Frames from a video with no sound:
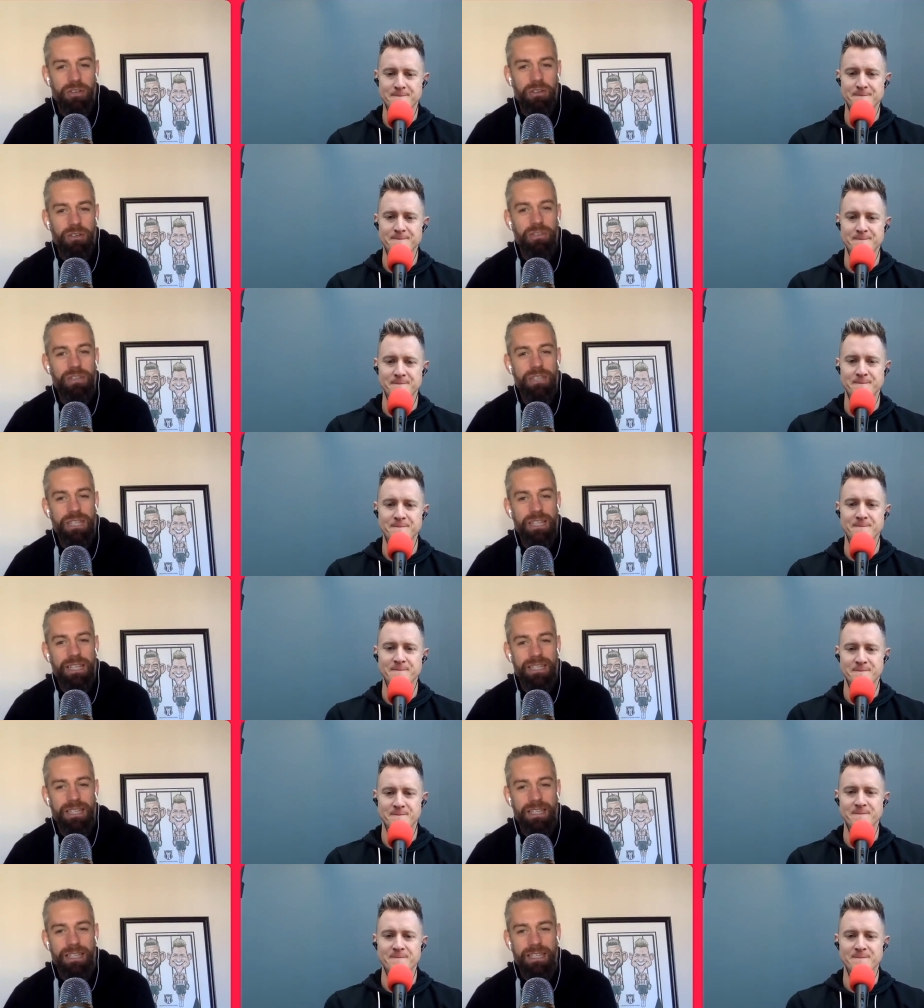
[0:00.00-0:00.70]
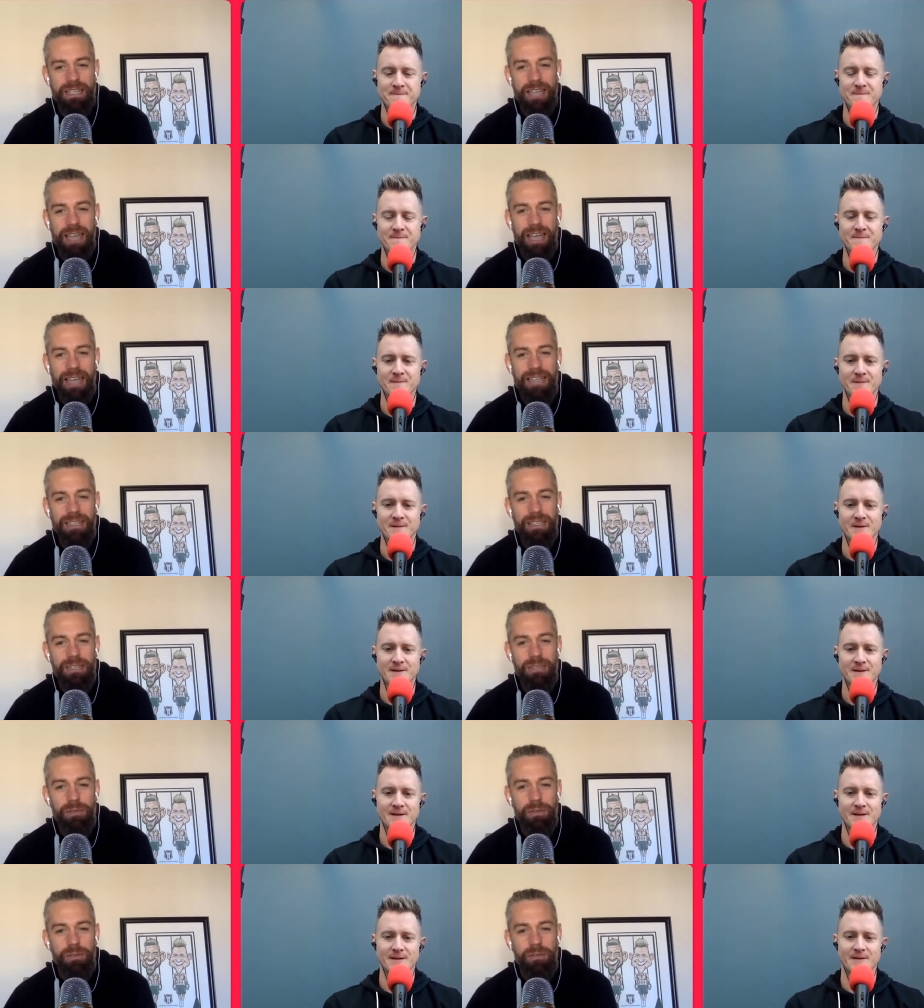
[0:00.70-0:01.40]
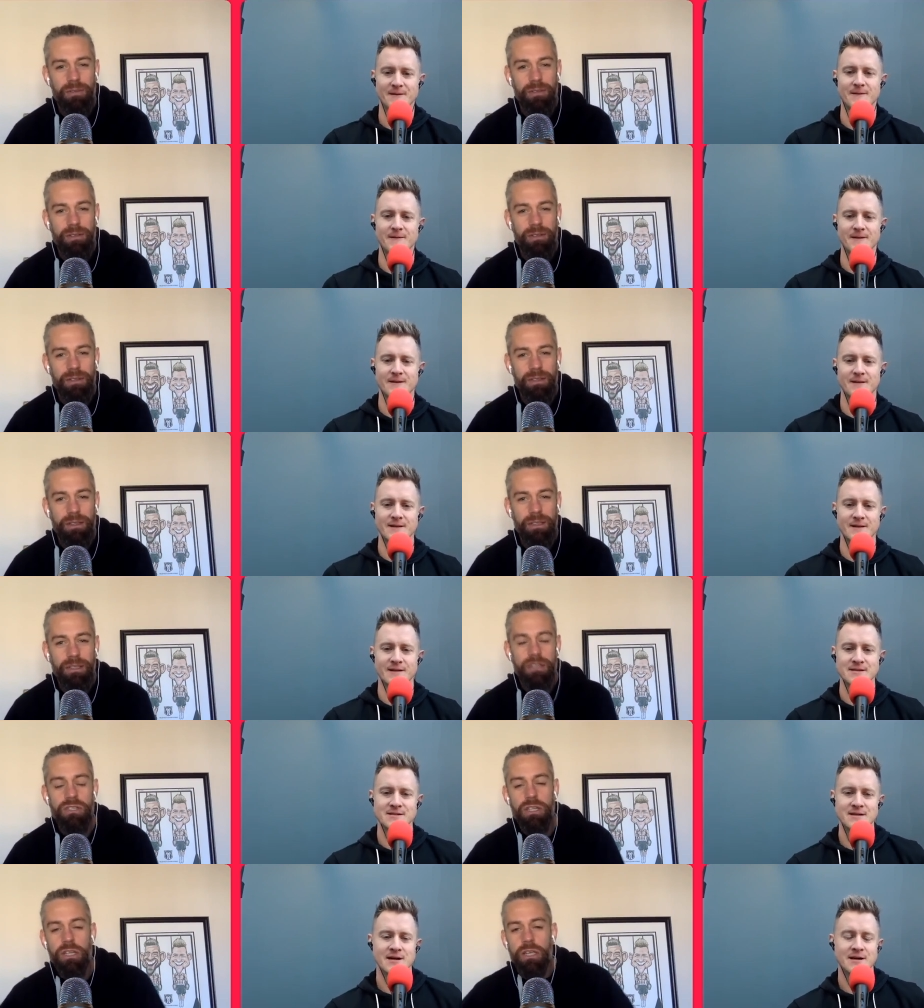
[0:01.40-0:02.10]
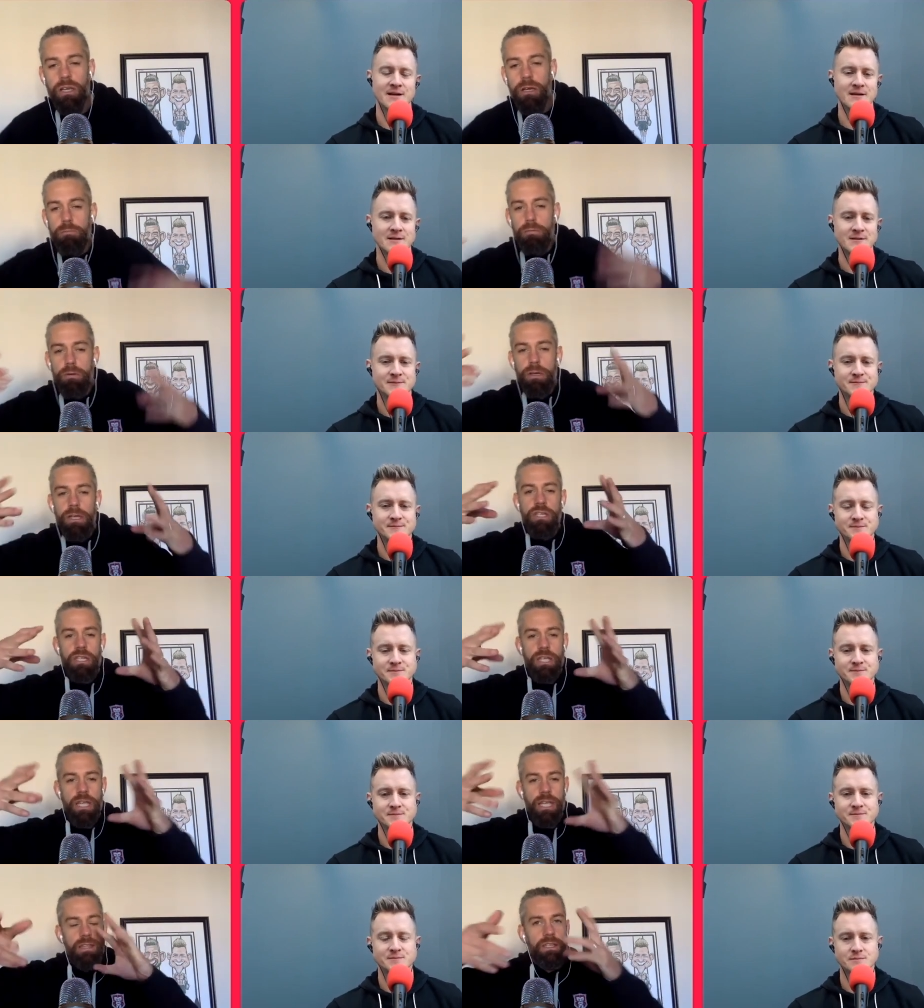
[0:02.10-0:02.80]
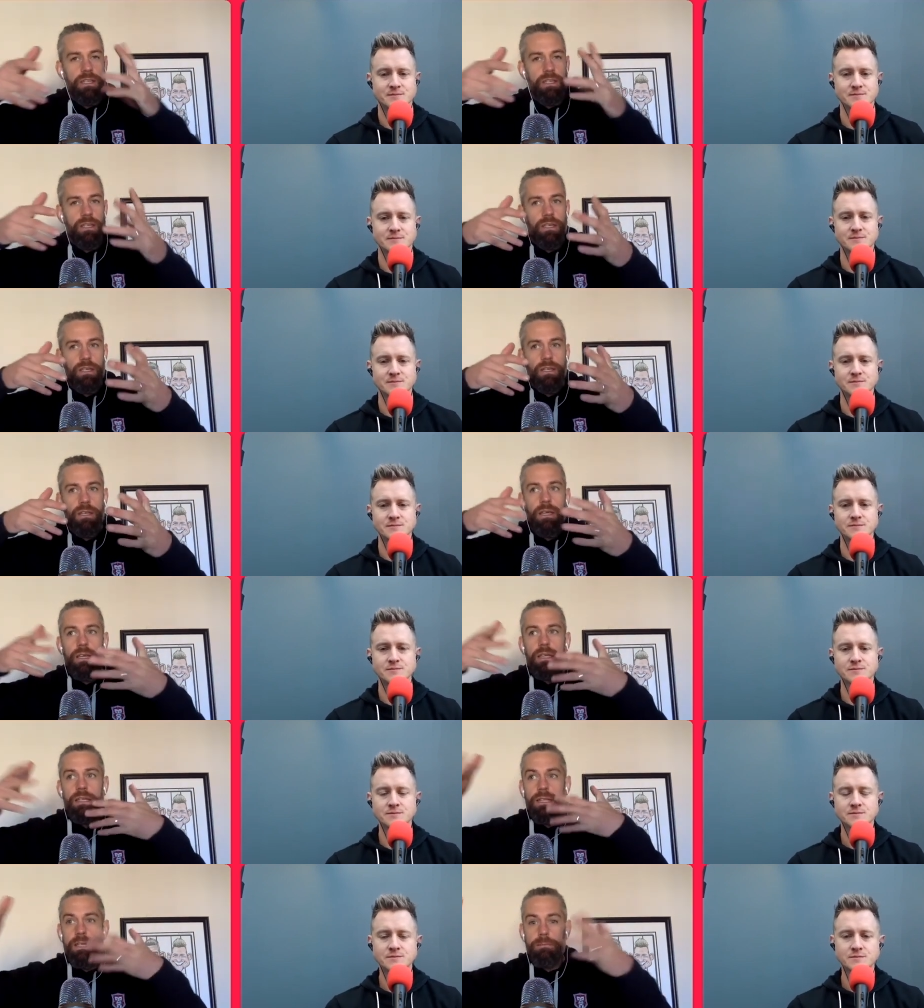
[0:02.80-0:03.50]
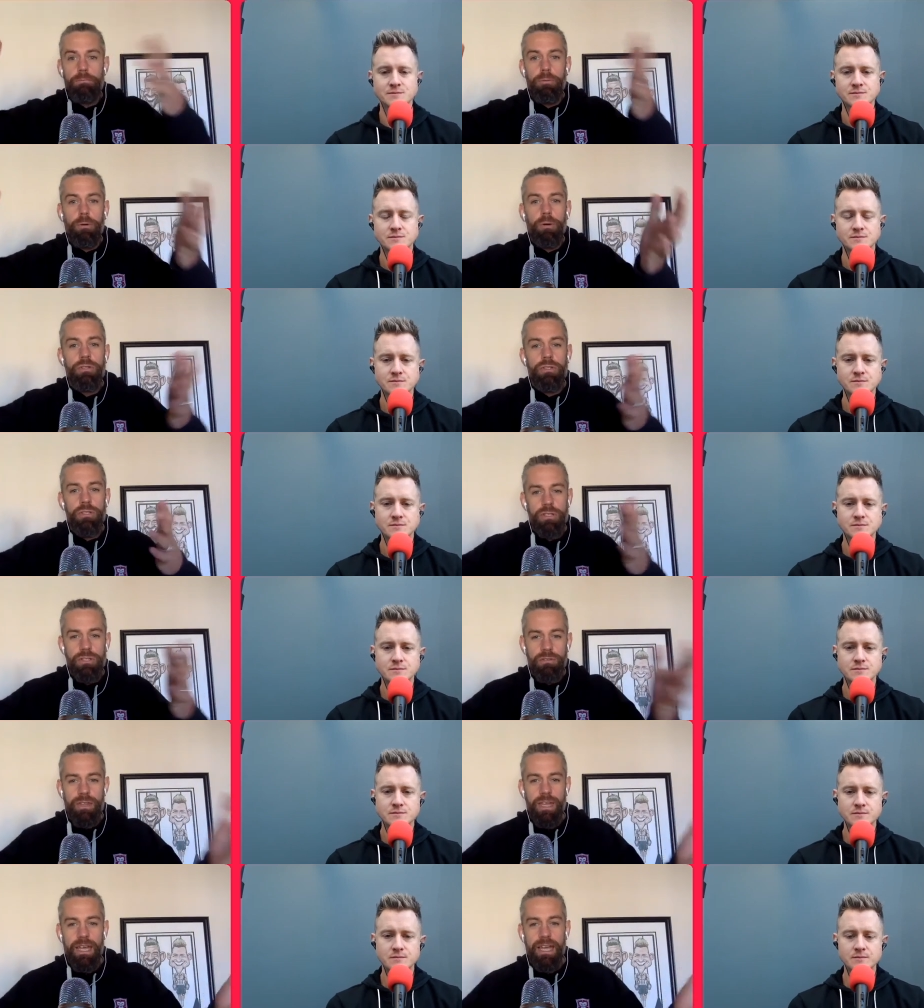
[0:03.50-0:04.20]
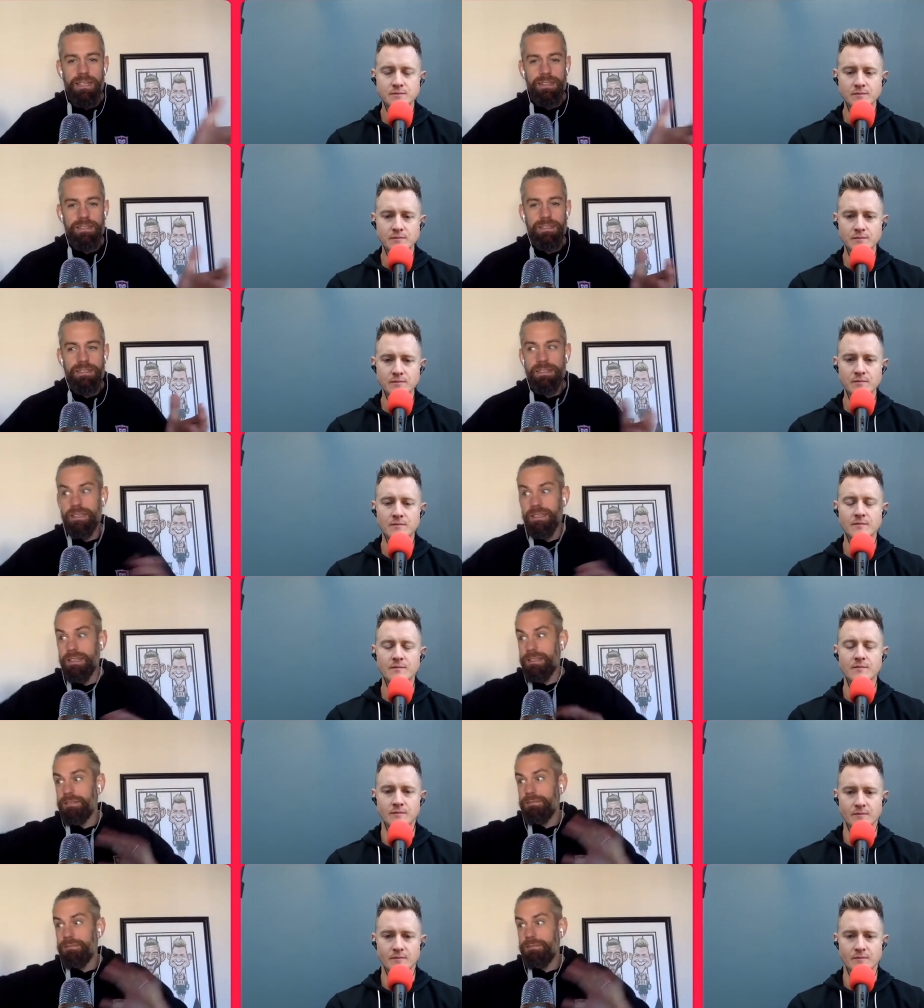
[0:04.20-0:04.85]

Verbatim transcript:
Speaker 1: facilitates the hand movement, because exactly. you can appreciate the the importance of the hands in